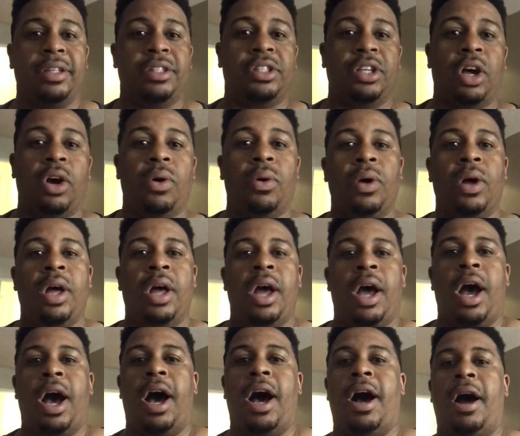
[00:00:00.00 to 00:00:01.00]
So
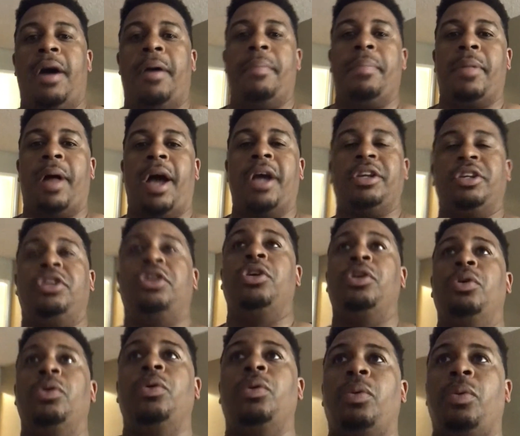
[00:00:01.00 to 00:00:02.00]
I
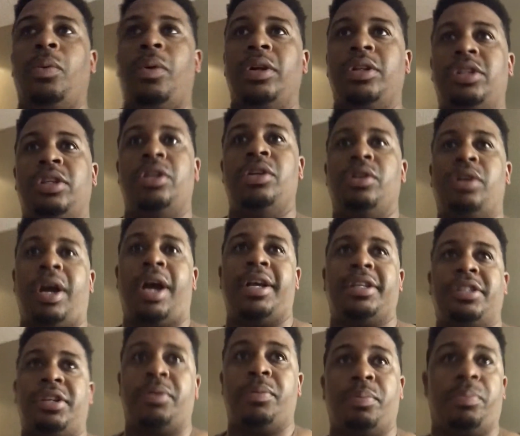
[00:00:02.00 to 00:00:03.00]
do want you
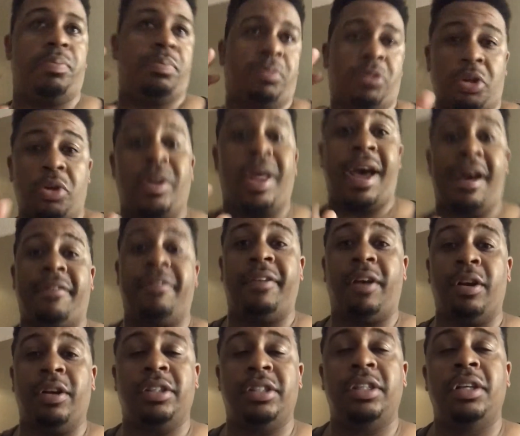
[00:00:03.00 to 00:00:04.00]
guys to do that
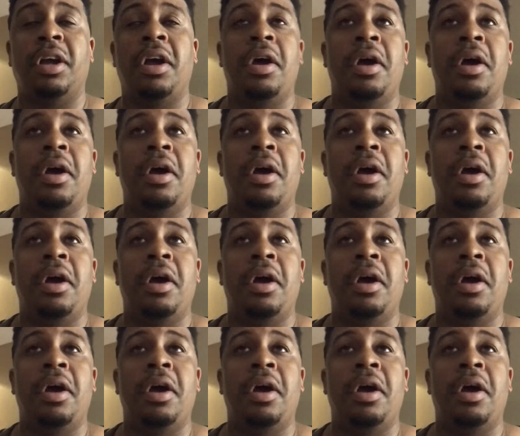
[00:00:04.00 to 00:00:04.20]
first.